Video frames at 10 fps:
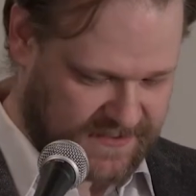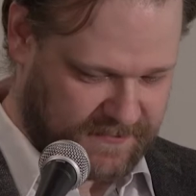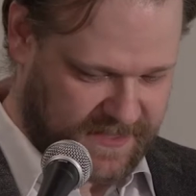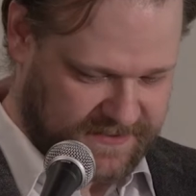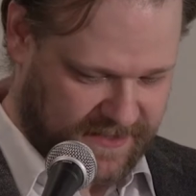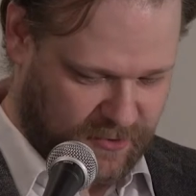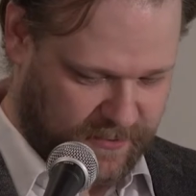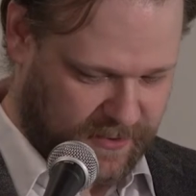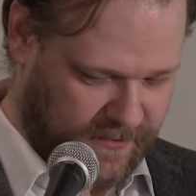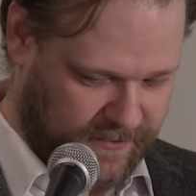some things. I
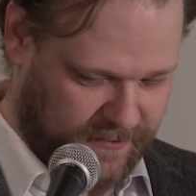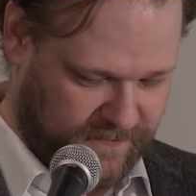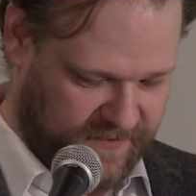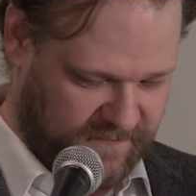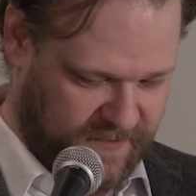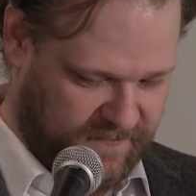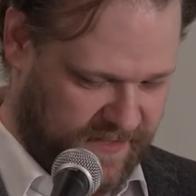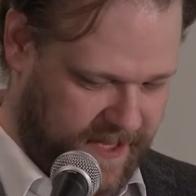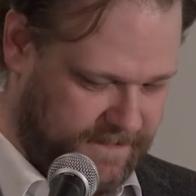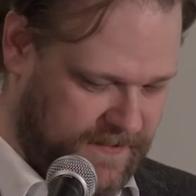hope you'll you'll forgive me
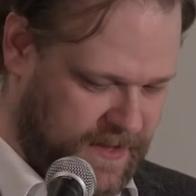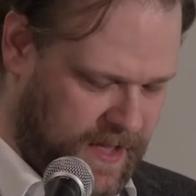for that.